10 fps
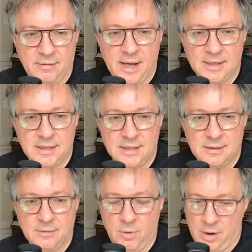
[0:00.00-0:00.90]

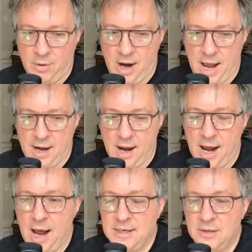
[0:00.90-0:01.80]
That's where we're at.
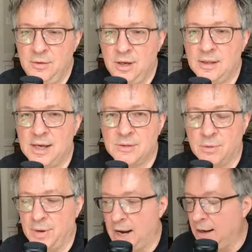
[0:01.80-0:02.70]
I do think that's
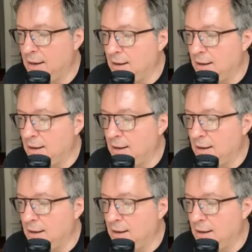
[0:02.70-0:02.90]
where we're at.